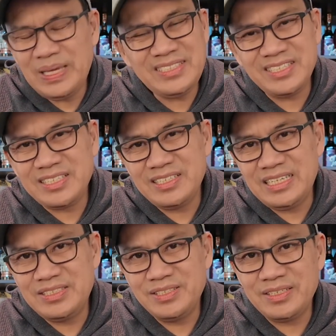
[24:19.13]
basically
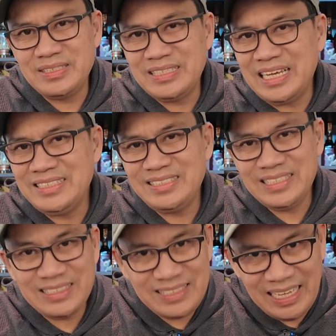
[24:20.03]
they took
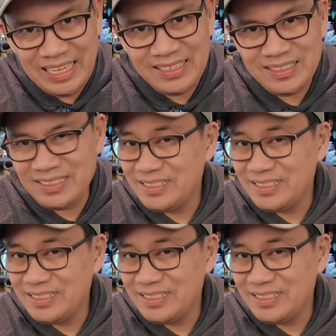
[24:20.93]
1910,